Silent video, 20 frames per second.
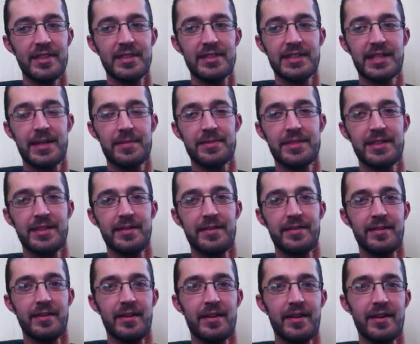Skipsy
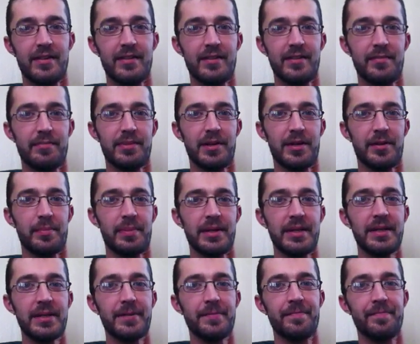and Brother
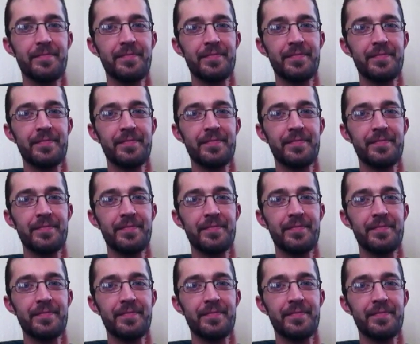B,